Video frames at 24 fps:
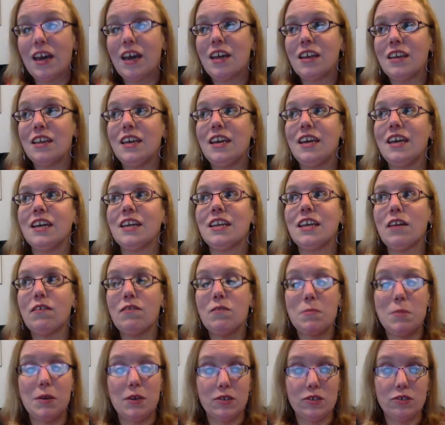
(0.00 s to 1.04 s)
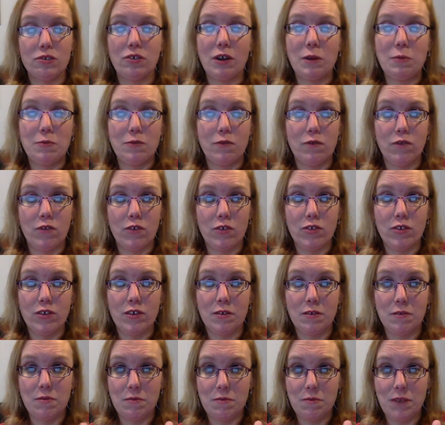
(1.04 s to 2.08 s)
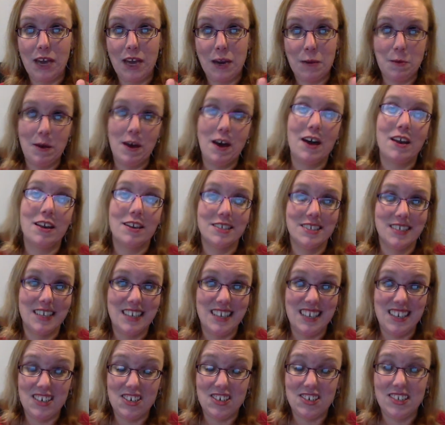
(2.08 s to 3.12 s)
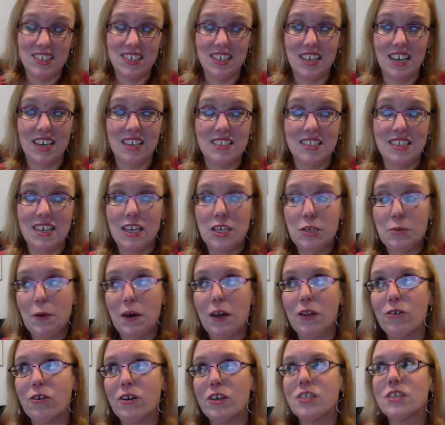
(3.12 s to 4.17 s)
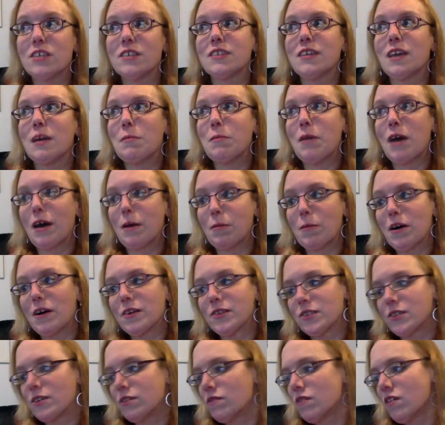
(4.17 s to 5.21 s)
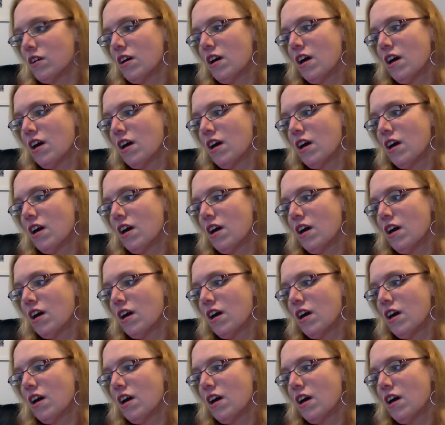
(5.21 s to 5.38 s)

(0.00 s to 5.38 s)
And he had given me a script for the antibiotics I needed just in case the H. pylori test came back positive.